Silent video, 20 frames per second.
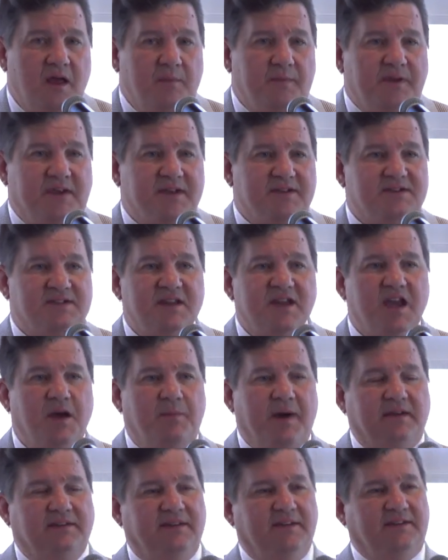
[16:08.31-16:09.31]
Because think
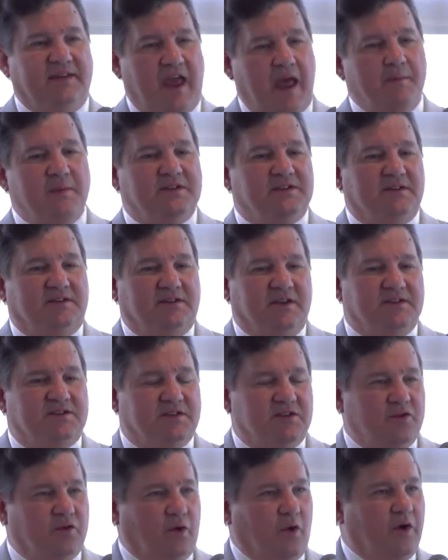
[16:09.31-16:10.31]
about the damage it does
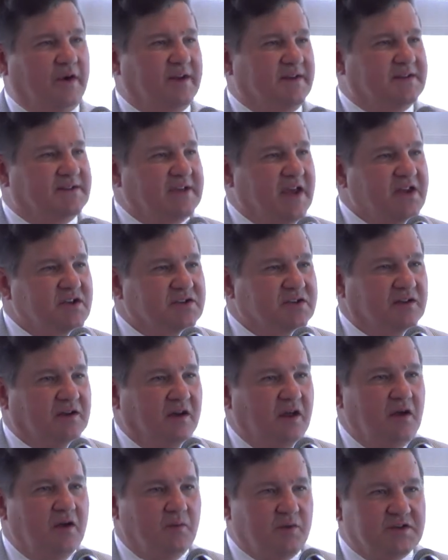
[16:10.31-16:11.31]
to your organization,
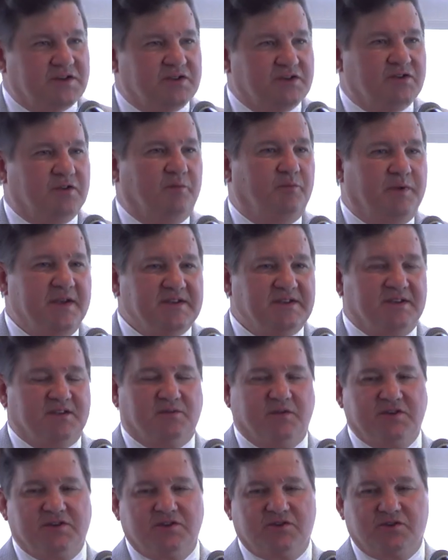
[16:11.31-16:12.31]
which is your
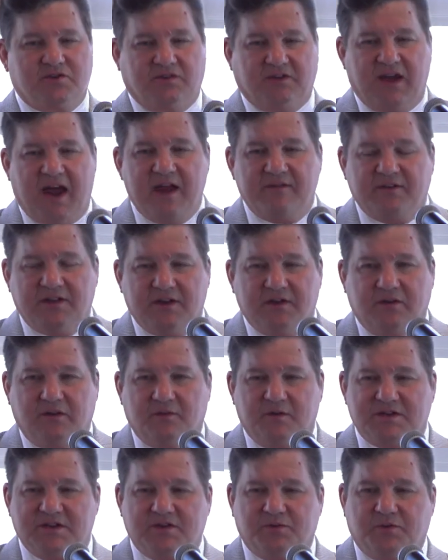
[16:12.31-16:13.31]
business, which is your livelihood,
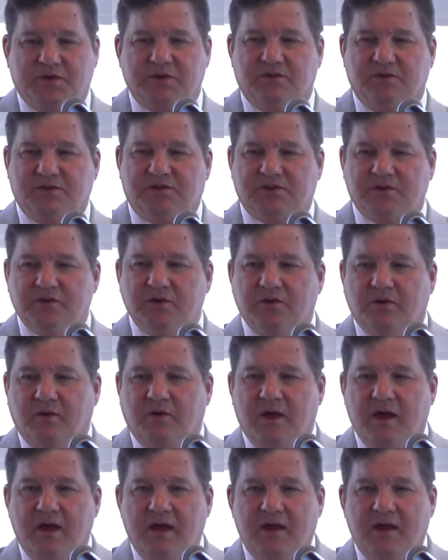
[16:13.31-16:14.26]
which is what you do.